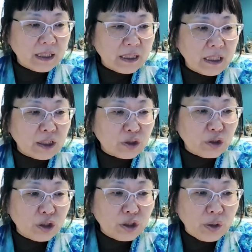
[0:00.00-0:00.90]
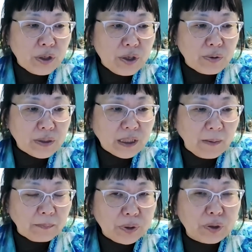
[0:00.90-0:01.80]
internal use
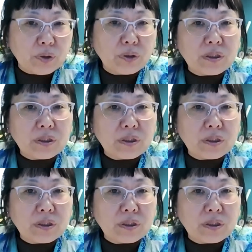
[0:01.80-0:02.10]
computer